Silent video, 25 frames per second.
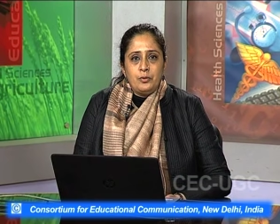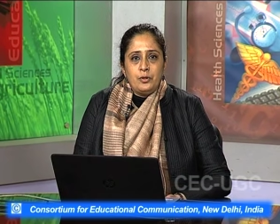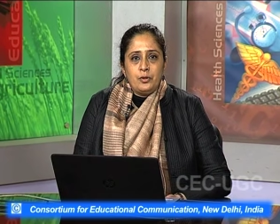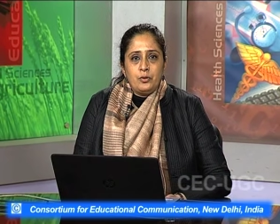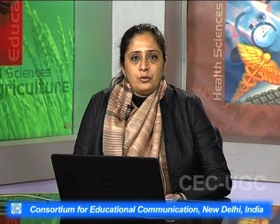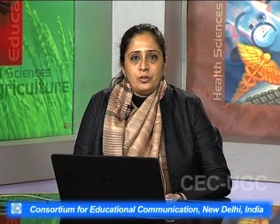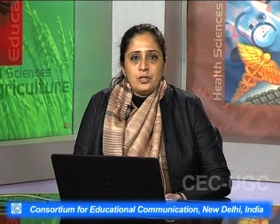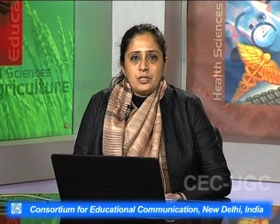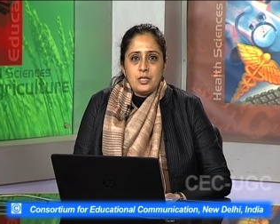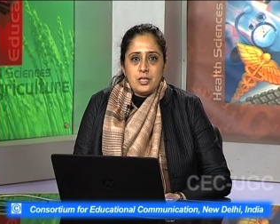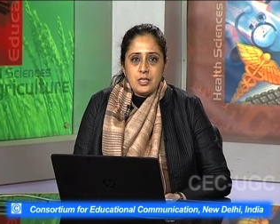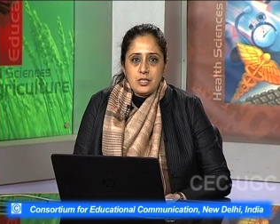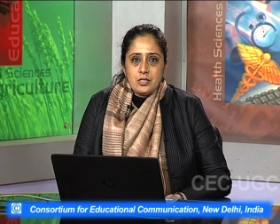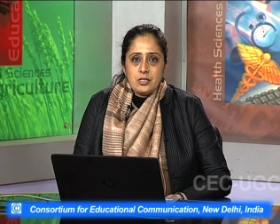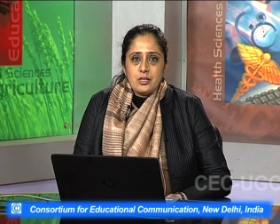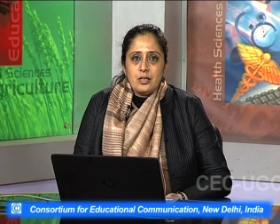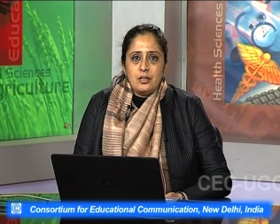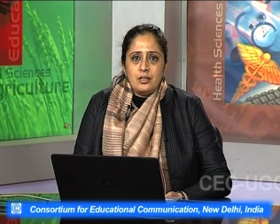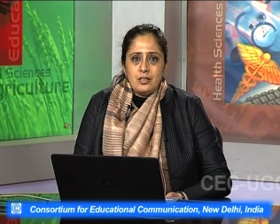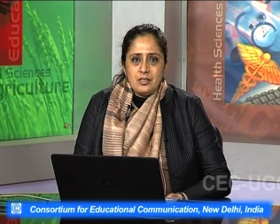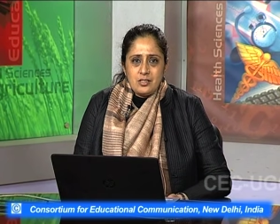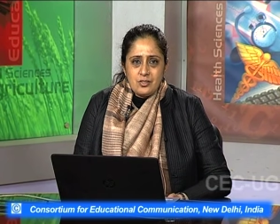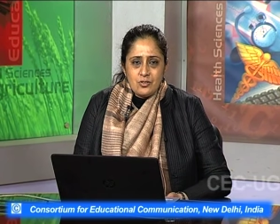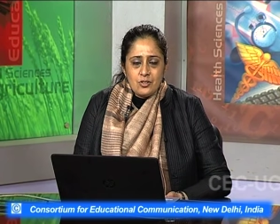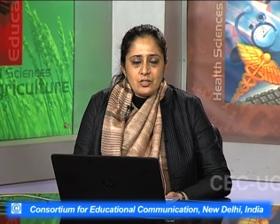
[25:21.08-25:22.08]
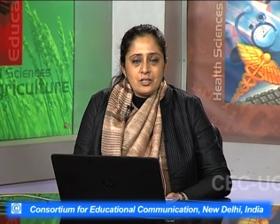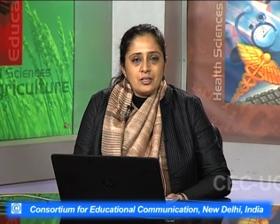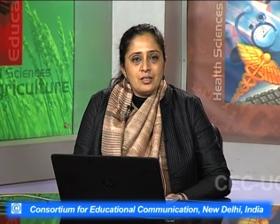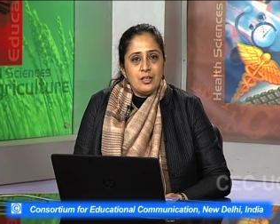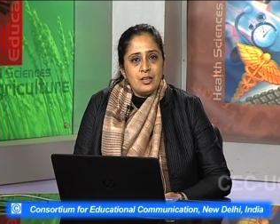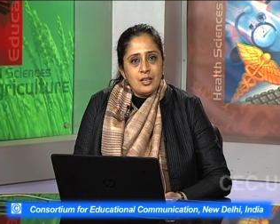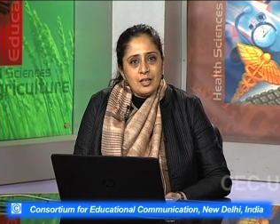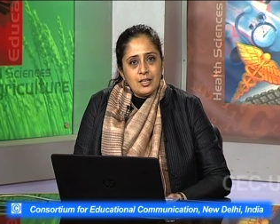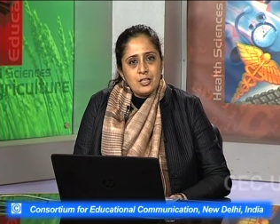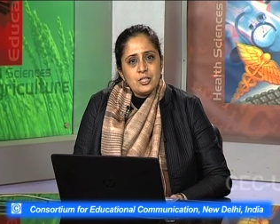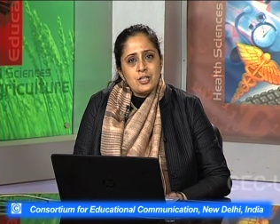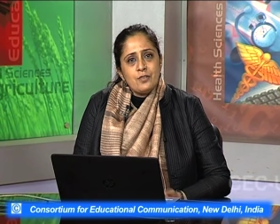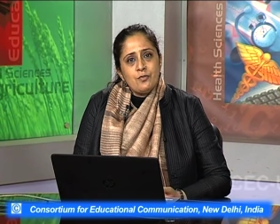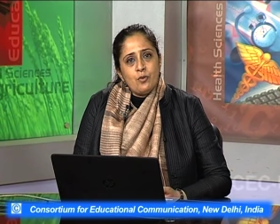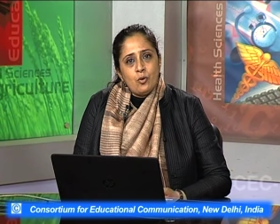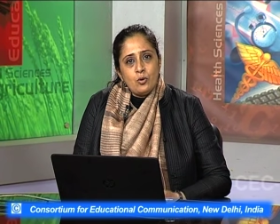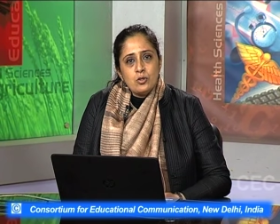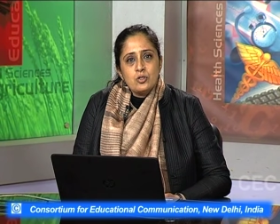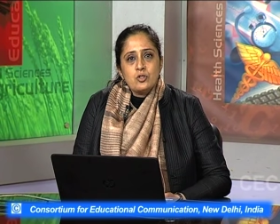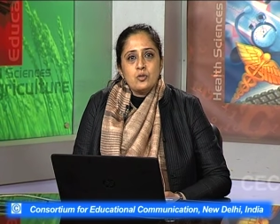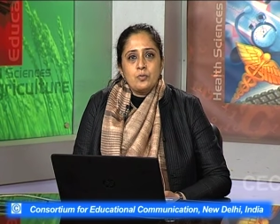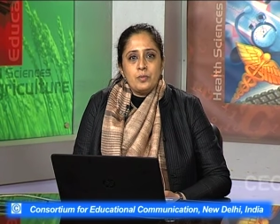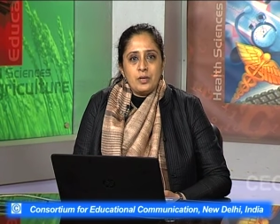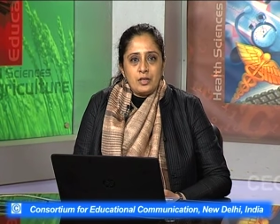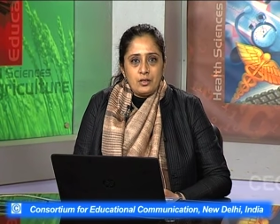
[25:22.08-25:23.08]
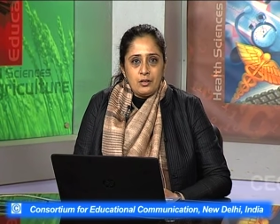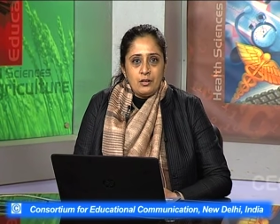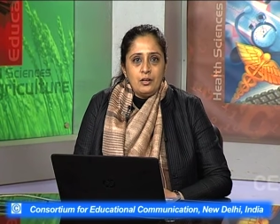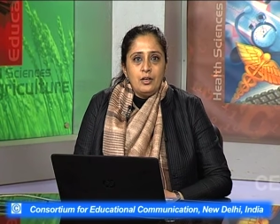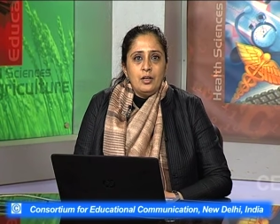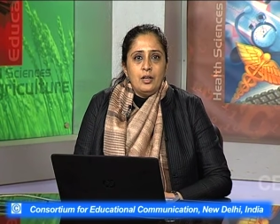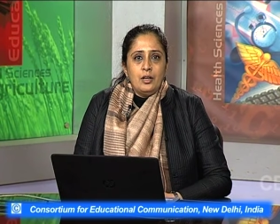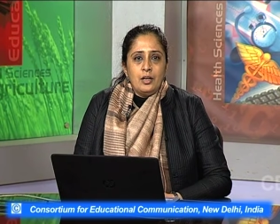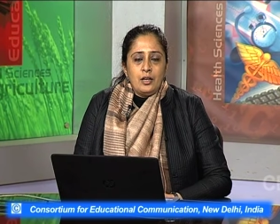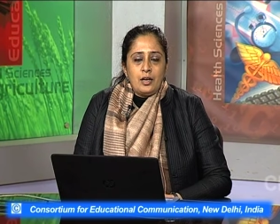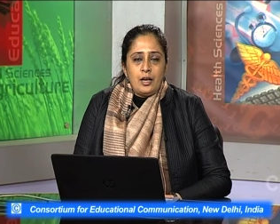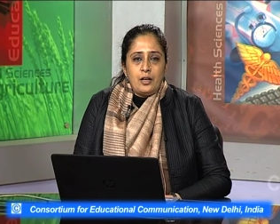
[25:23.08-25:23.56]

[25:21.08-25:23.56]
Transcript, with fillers: you know that he's he's written in English have also been